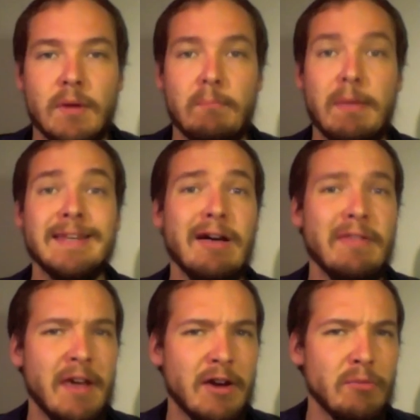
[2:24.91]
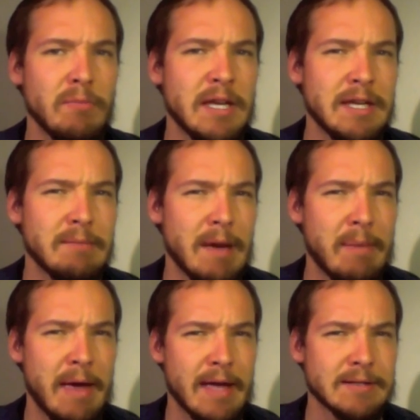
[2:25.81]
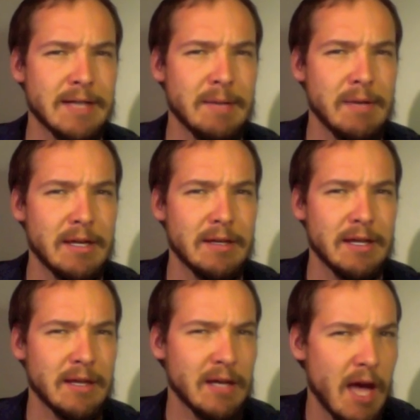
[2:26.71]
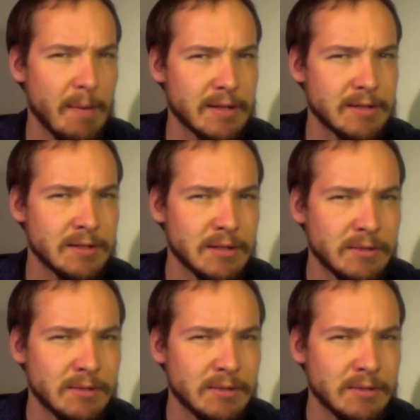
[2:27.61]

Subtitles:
By down there, I don't mean in my pants, I mean in the comments.